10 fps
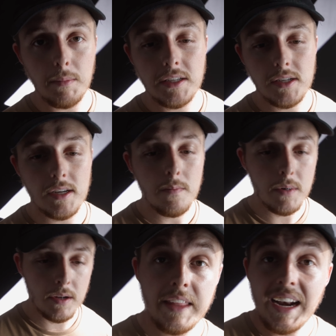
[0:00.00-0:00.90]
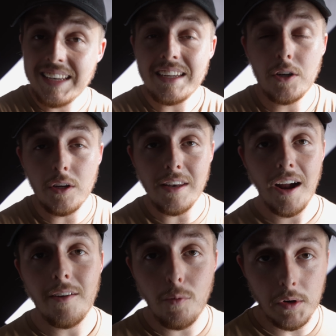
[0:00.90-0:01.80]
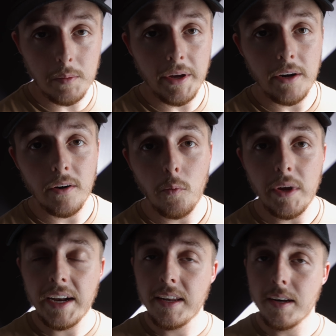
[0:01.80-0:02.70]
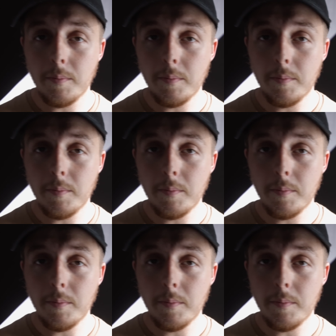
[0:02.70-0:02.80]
messed up. That idea could not have worked better. We ended